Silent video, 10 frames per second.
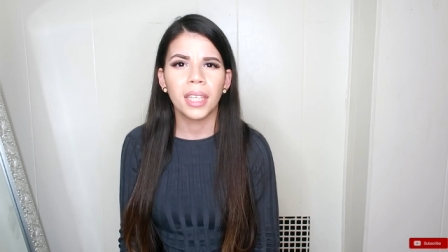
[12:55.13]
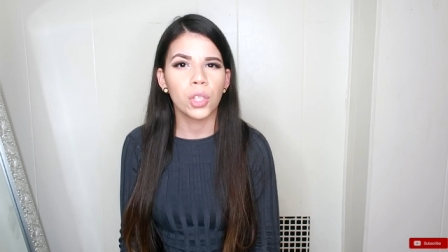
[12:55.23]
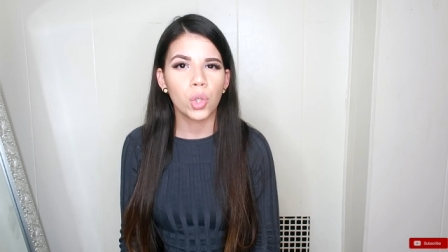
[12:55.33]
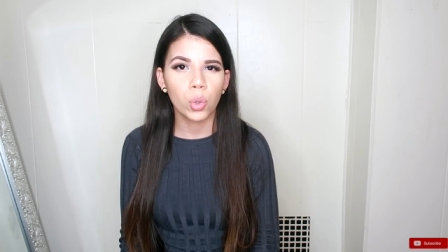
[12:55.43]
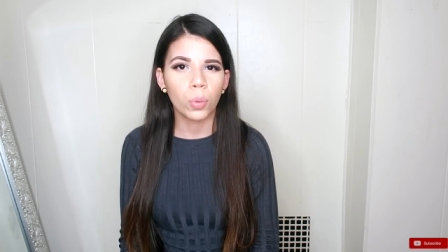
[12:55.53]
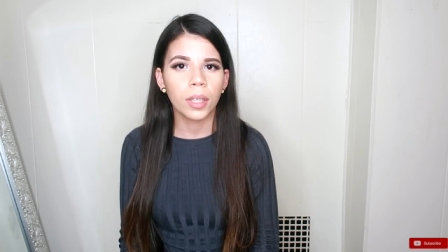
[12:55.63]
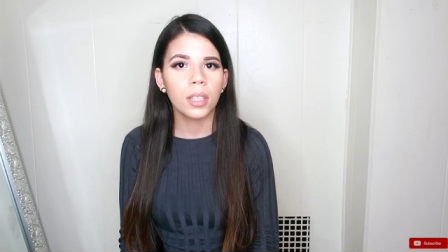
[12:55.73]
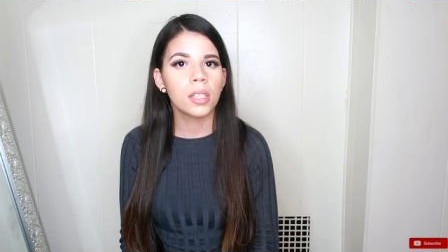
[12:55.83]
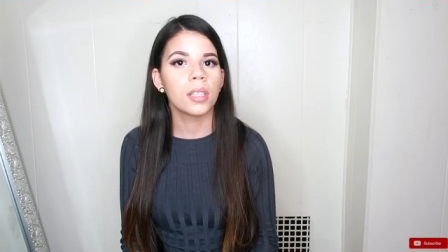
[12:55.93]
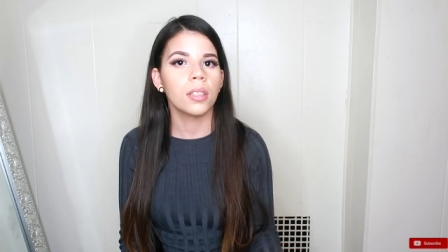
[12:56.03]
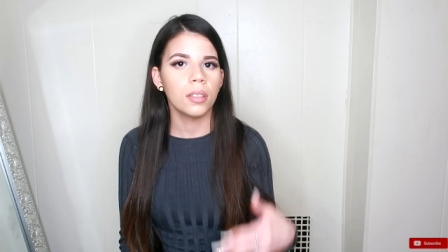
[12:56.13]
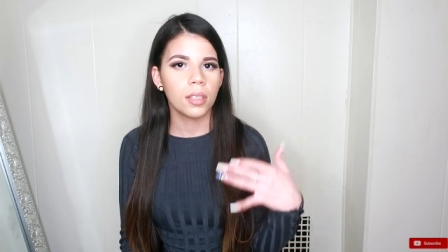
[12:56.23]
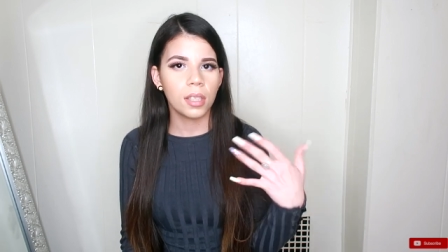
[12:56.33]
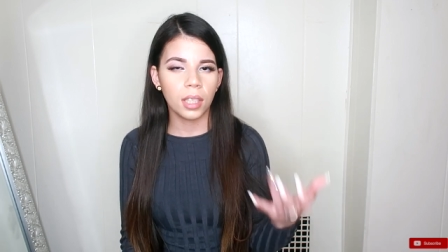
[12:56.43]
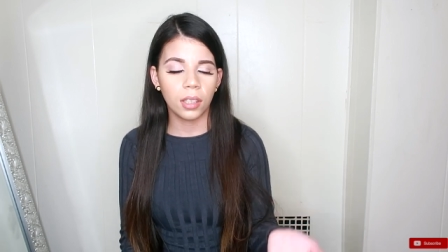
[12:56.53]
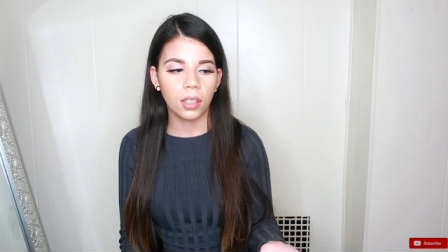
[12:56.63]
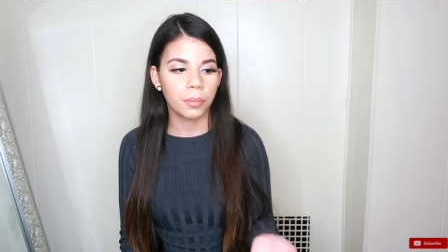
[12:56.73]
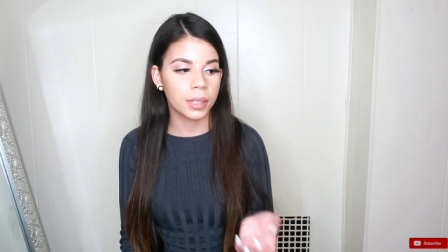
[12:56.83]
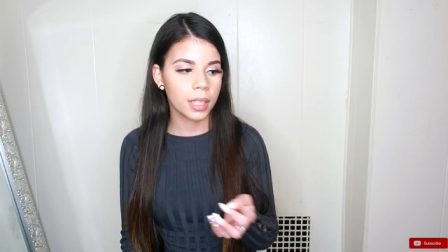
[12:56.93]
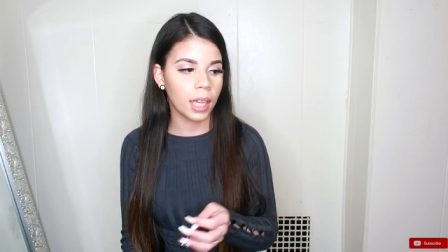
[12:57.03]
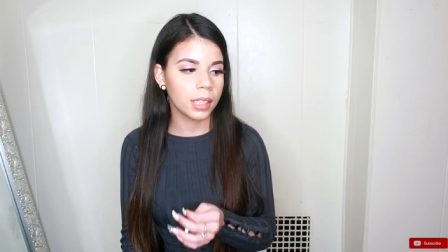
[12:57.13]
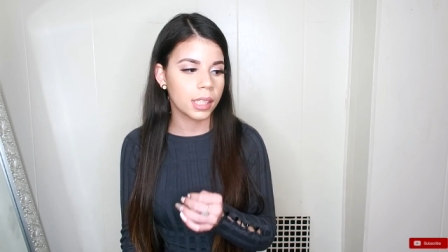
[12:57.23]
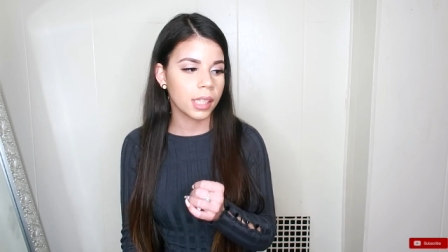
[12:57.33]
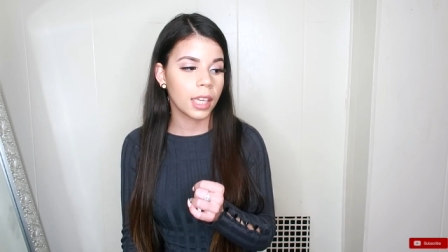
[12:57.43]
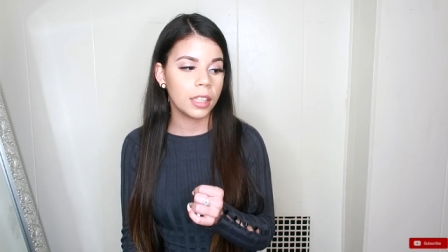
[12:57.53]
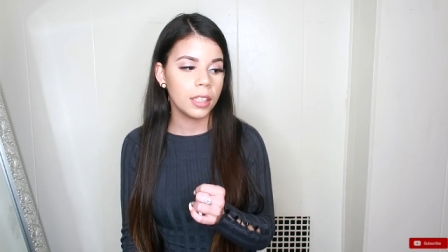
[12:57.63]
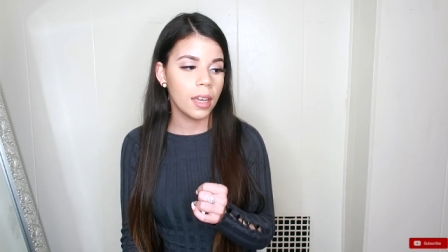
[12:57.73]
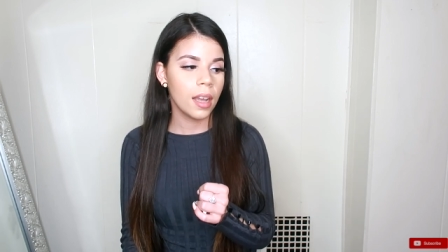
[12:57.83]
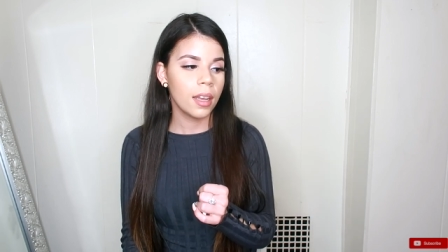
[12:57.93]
in two weeks to see the dermatologist again